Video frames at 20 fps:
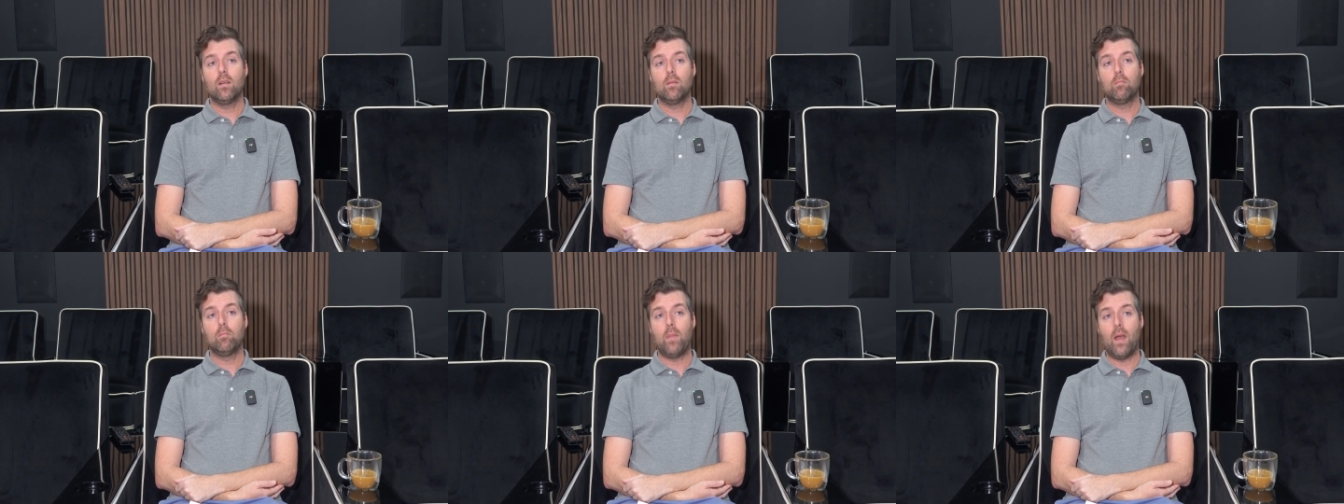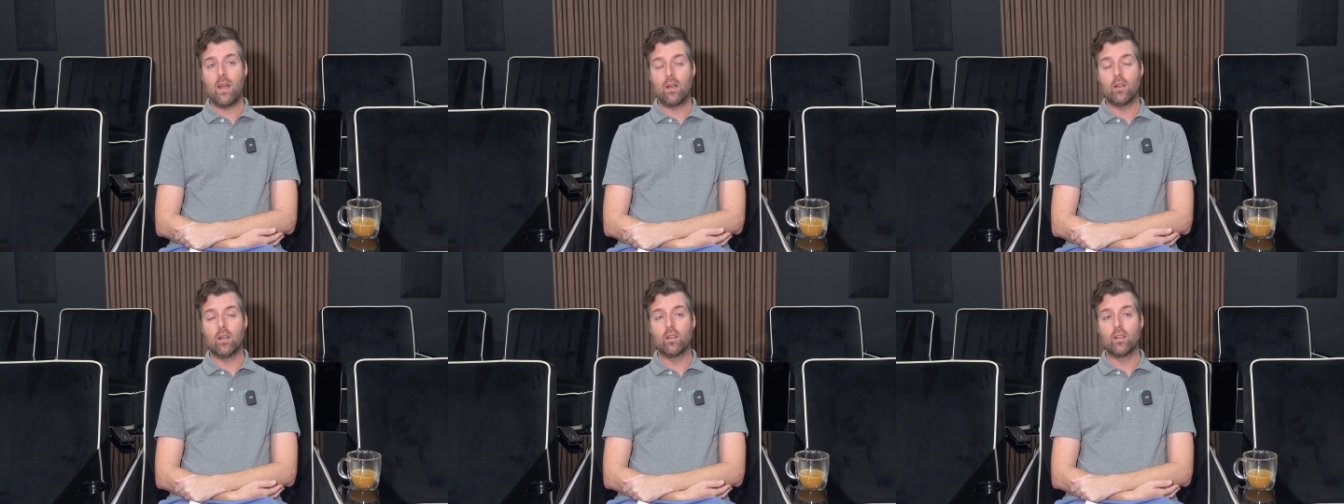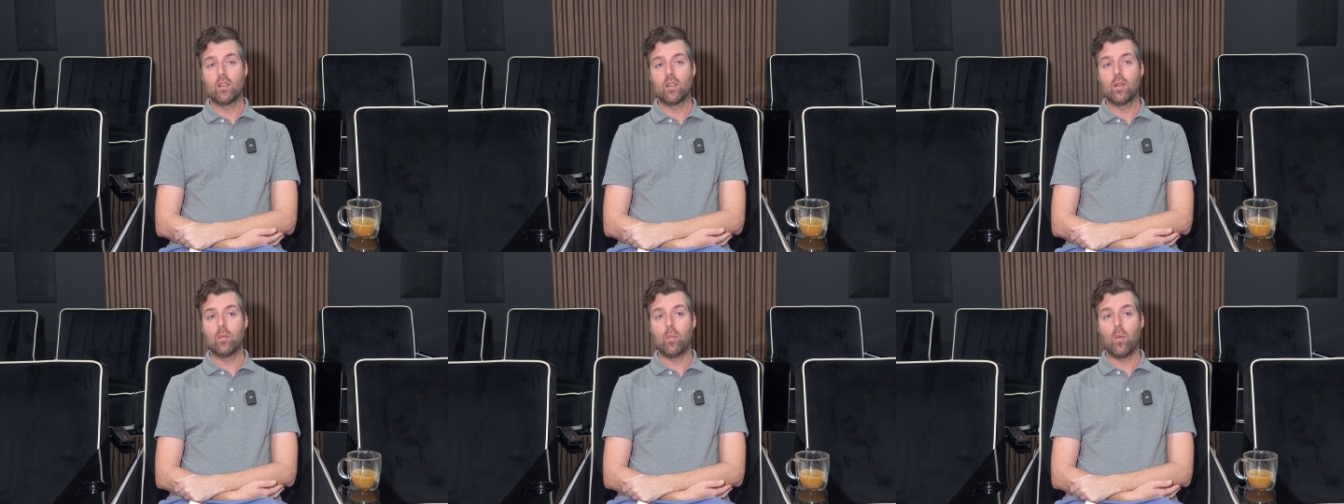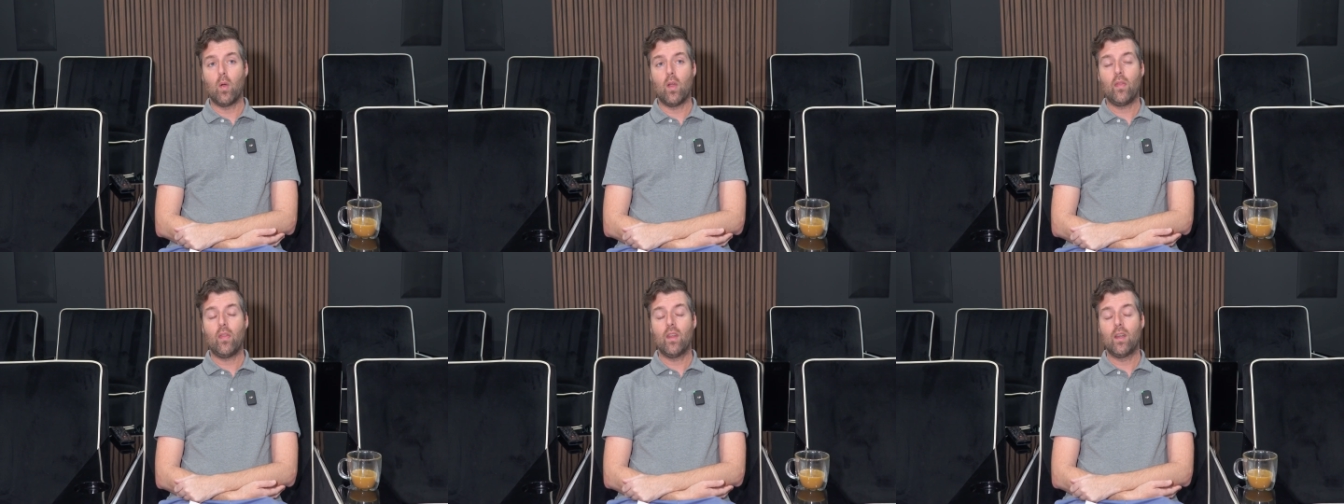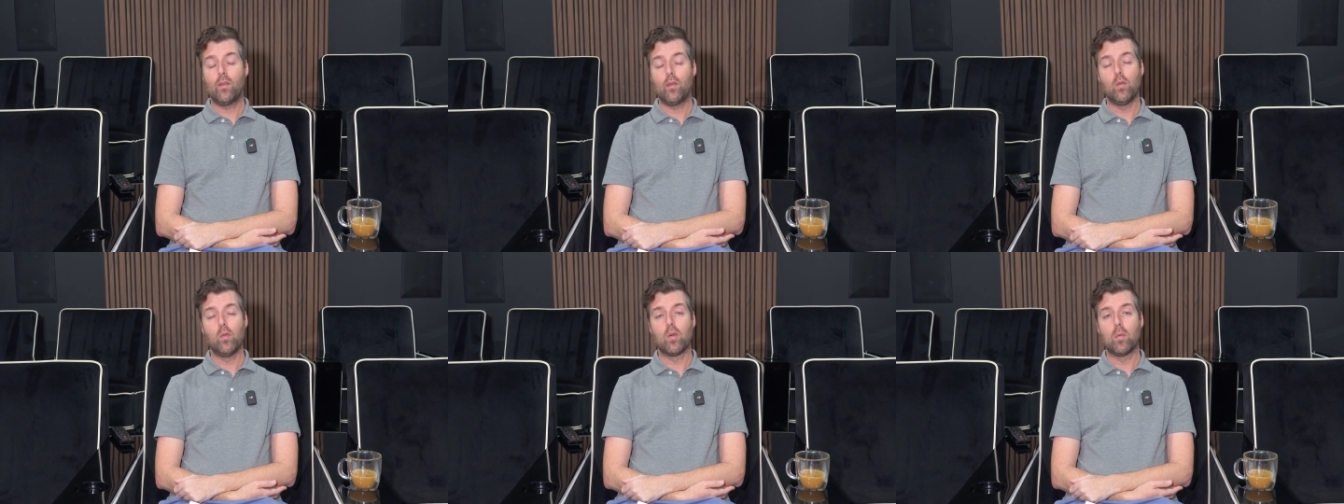better to the point that
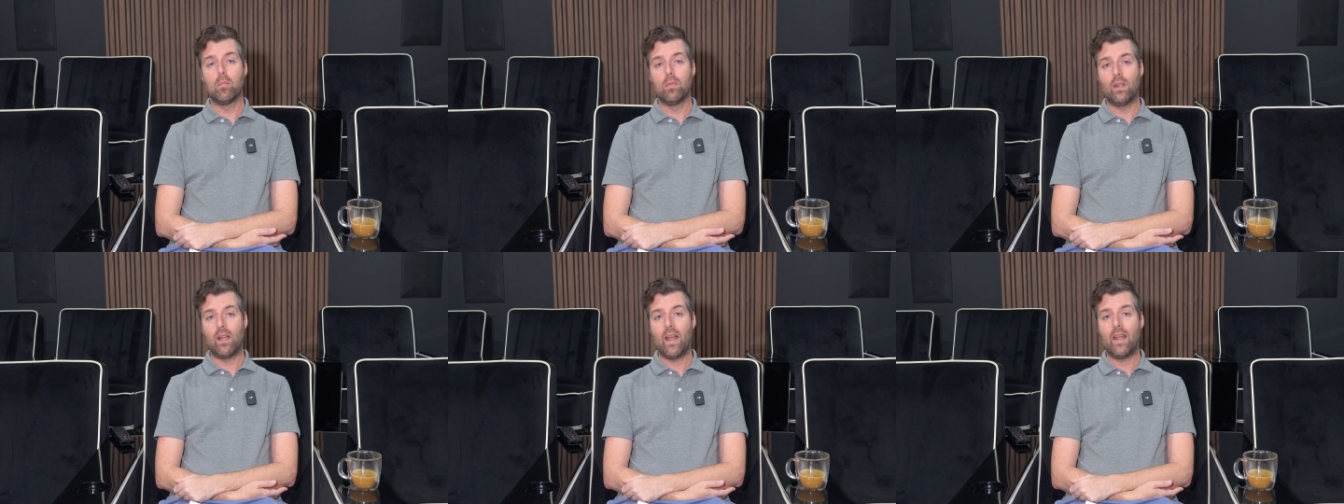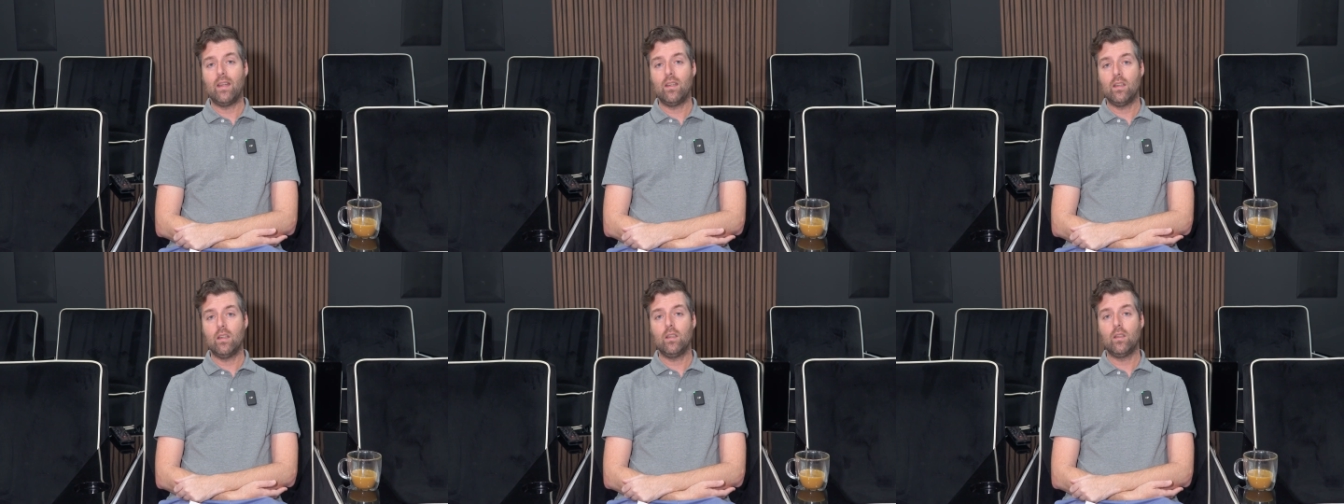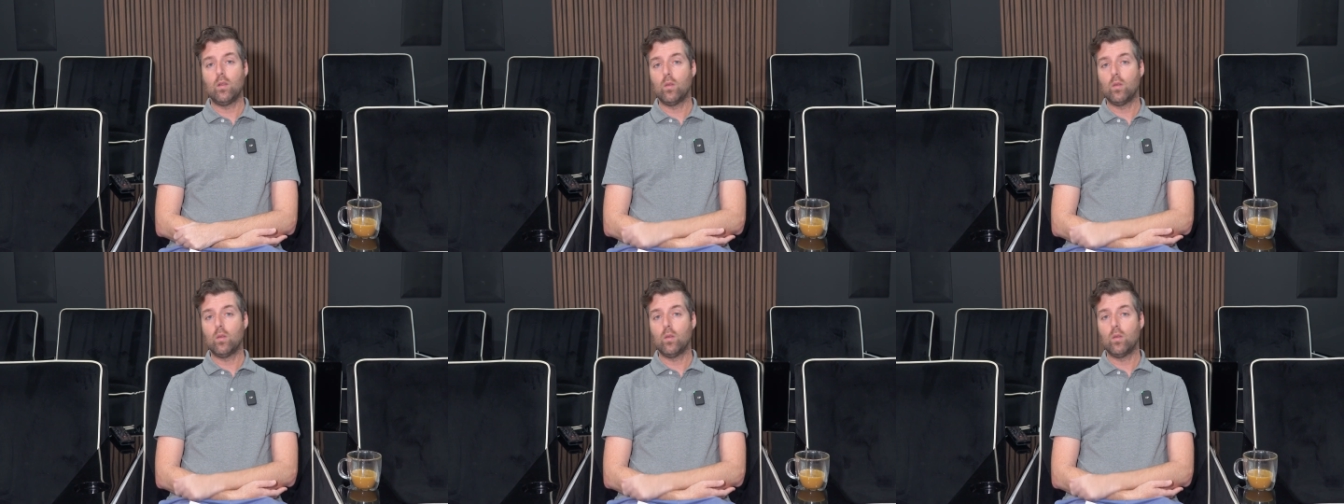if you were blinded,